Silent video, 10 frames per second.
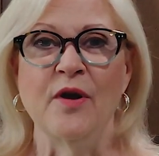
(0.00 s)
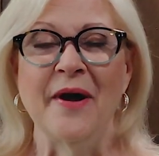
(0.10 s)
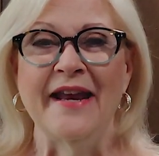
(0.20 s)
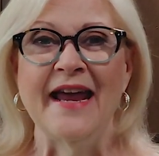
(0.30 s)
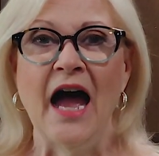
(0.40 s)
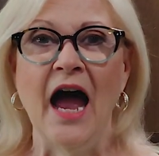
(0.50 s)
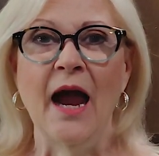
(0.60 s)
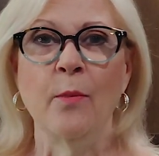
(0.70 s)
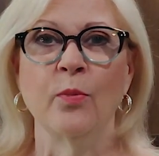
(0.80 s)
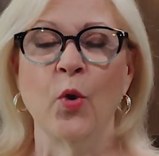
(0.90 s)
everybody,
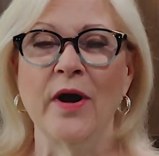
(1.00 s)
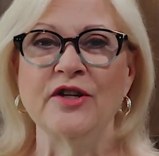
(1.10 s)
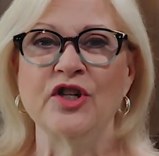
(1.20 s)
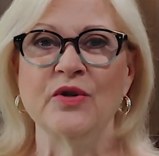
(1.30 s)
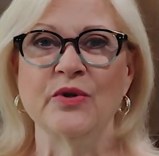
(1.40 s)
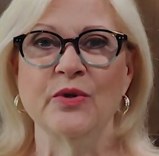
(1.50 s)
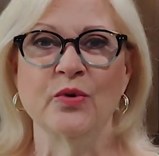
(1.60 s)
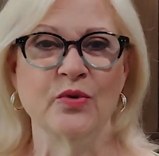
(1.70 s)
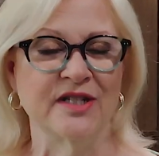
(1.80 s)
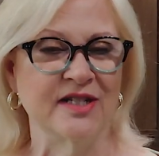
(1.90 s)
I'm going
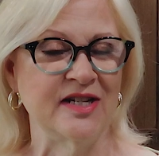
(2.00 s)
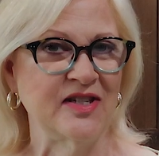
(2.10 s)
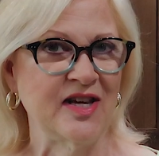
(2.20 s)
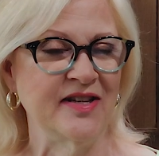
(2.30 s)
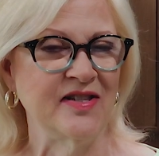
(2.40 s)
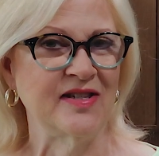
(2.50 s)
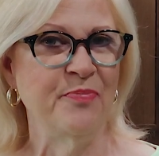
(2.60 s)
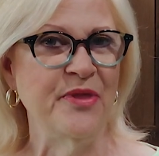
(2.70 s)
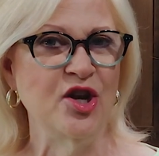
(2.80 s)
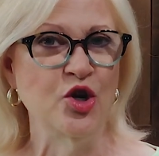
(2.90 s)
to discuss
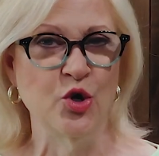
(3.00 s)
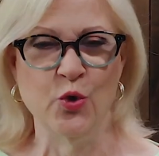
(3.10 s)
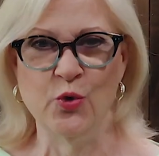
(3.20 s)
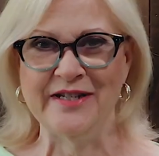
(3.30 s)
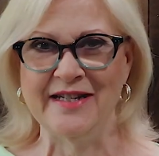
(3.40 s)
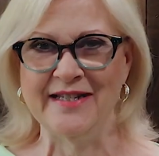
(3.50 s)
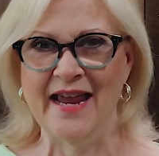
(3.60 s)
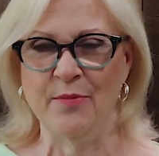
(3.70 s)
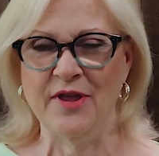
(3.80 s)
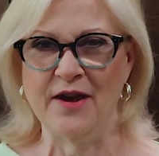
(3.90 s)
something new
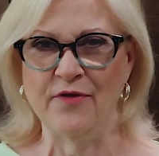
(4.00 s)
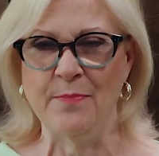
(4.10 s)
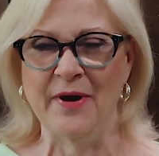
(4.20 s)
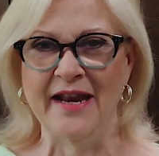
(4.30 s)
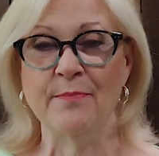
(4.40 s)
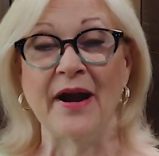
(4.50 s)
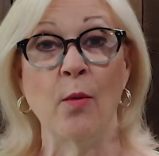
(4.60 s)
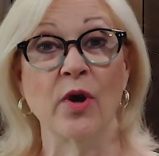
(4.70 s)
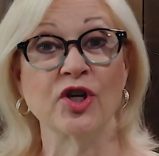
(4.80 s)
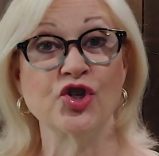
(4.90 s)
today with everybody, but
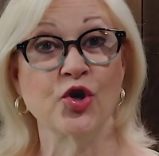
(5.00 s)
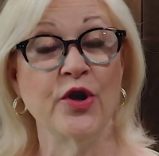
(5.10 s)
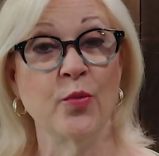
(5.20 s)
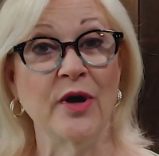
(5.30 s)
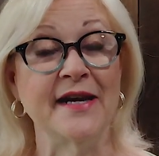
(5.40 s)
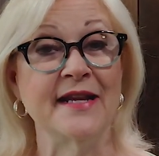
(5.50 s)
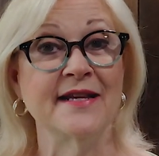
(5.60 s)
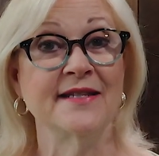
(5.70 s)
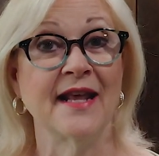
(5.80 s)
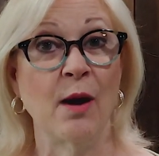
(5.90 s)
I want to show you what it
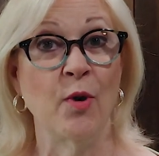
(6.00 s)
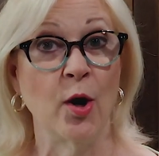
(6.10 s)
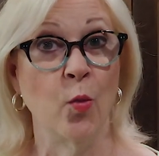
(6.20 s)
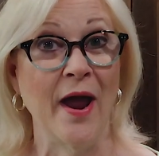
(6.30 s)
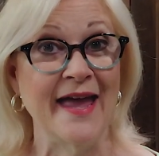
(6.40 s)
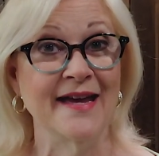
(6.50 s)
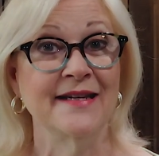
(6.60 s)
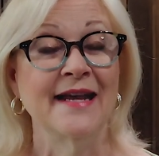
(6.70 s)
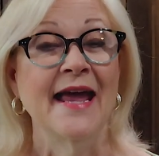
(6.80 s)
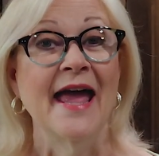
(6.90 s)
is and I want to weigh
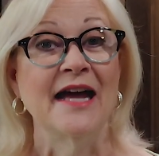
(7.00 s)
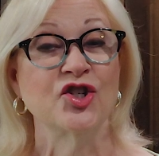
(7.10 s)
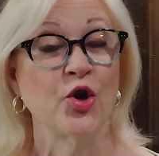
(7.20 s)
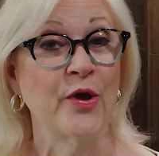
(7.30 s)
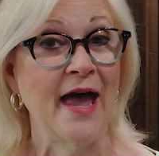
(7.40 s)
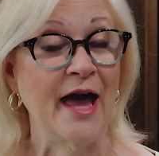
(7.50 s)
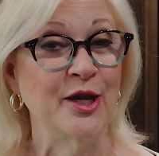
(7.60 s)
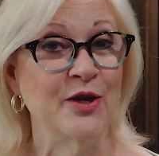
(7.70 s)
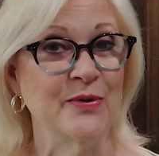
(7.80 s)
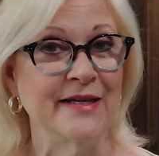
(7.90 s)
it and show you how
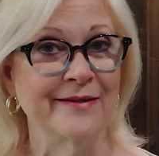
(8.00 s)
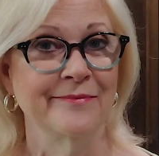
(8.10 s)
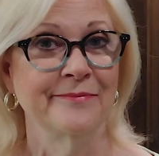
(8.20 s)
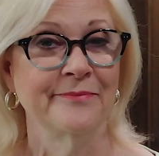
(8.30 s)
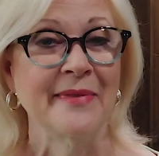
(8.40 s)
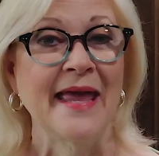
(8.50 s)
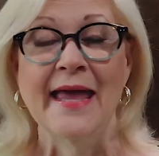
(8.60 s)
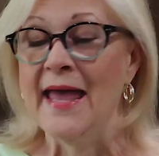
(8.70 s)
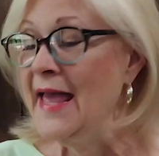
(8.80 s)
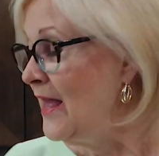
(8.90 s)
to use it.
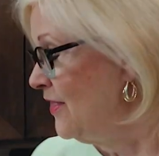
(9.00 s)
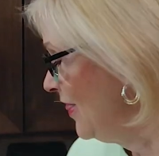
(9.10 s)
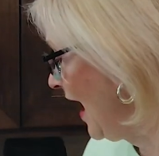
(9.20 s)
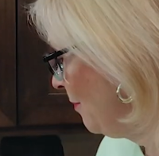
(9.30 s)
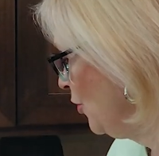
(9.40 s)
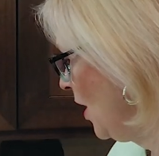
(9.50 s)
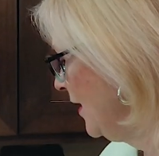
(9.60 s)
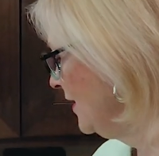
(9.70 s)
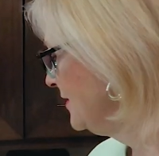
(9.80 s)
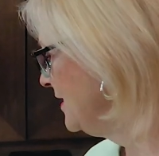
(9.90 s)
That
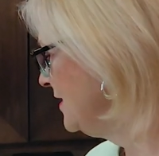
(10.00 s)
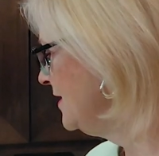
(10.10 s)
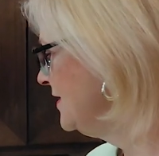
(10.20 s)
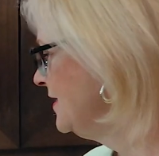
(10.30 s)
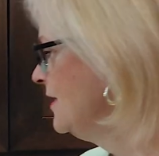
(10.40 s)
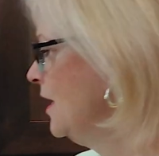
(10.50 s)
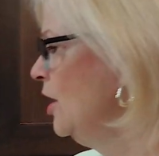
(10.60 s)
product is